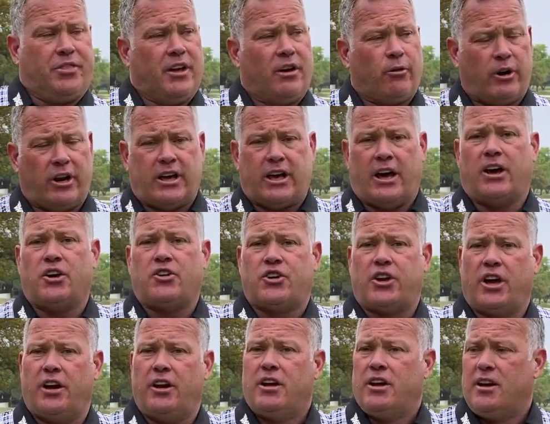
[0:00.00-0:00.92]

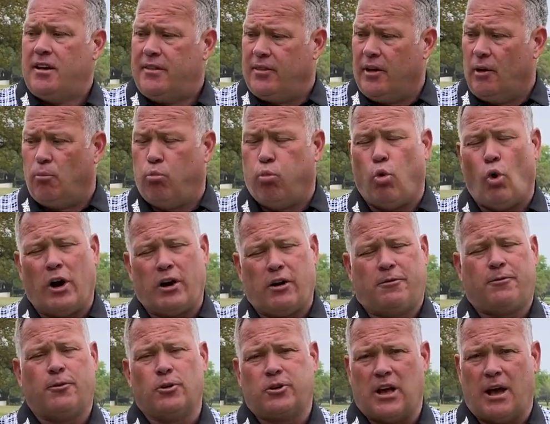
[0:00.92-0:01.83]
irrigation, the
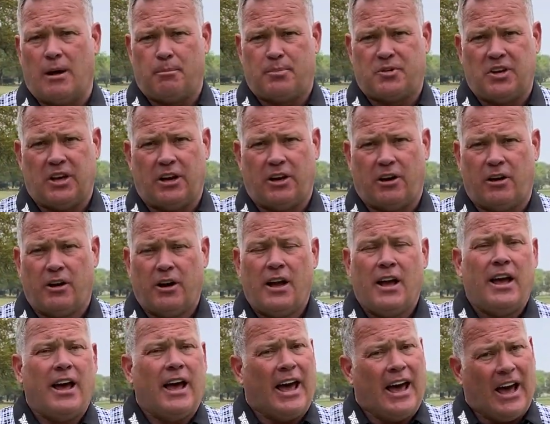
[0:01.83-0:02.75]
wonderful temps here,
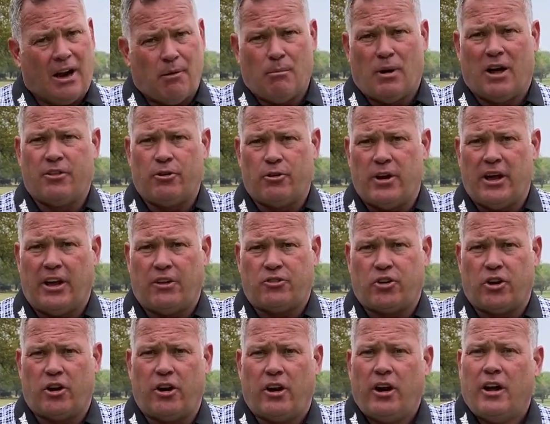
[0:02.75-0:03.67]
and Mother
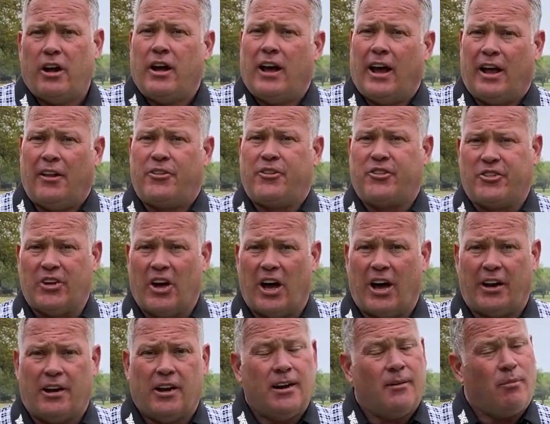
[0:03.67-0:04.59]
Nature and
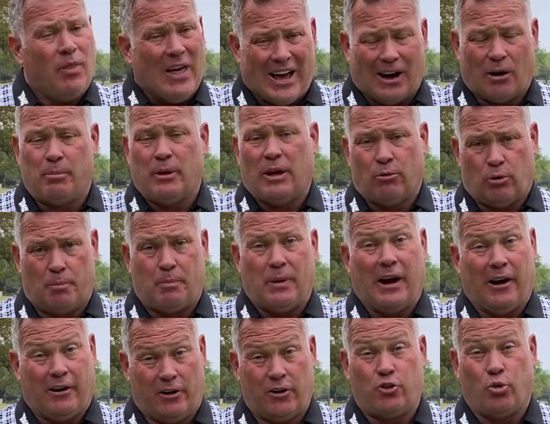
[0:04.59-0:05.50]
sun, that'll be
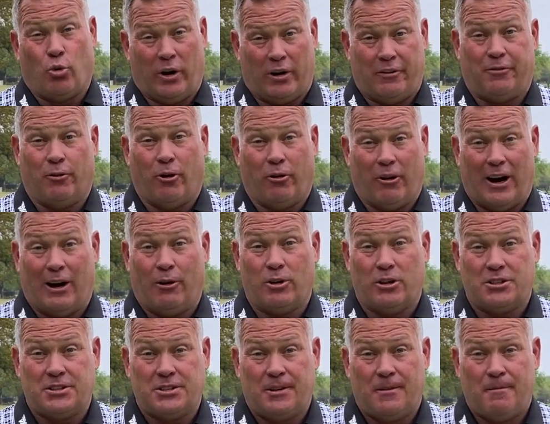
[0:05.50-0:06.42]
repaired in 24
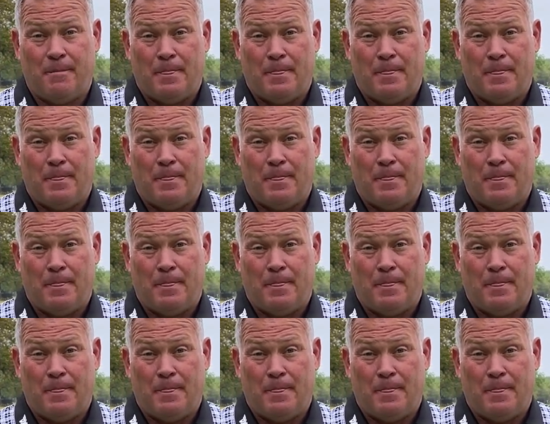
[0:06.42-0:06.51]
hours.